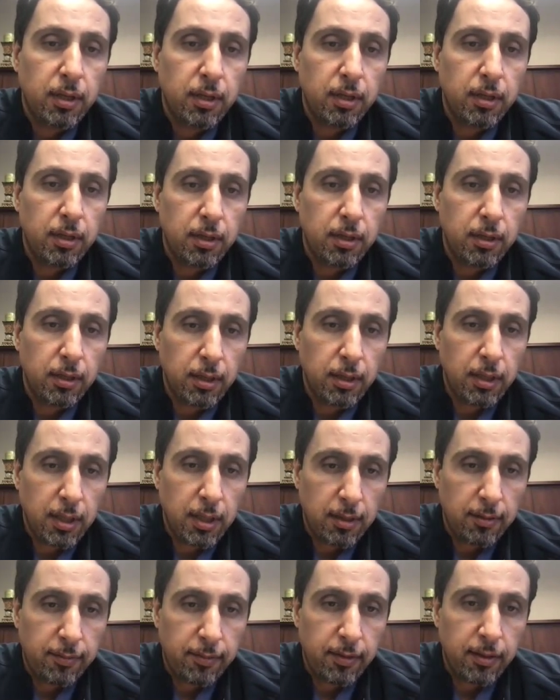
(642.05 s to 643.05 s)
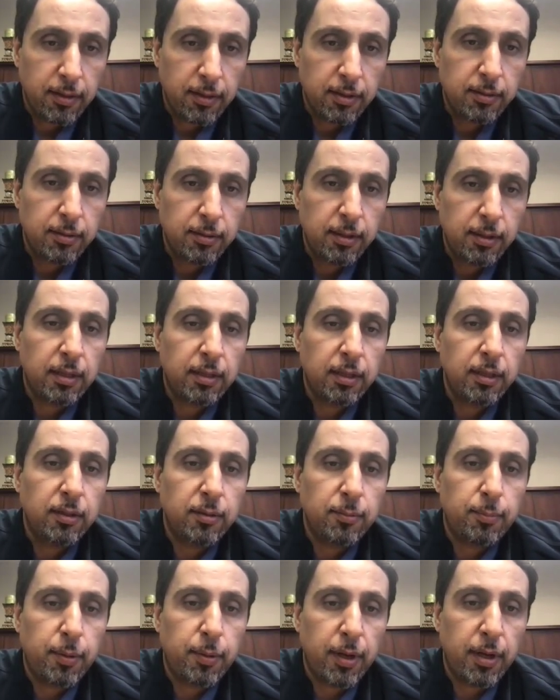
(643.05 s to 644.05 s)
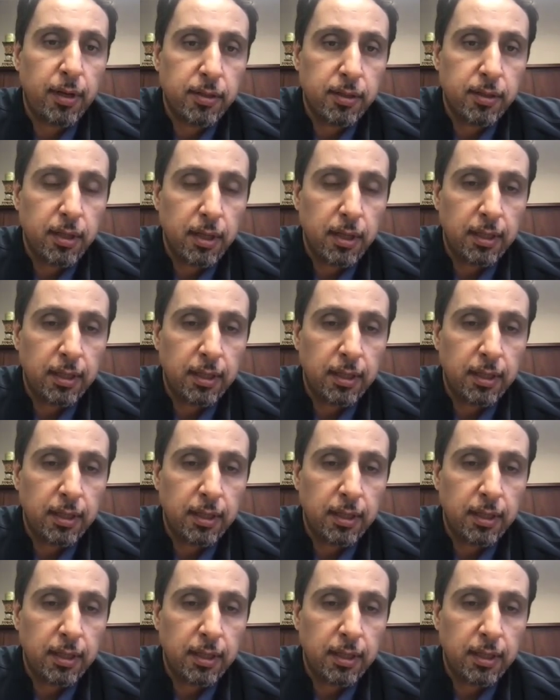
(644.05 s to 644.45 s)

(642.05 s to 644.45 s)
EF is getting depressed,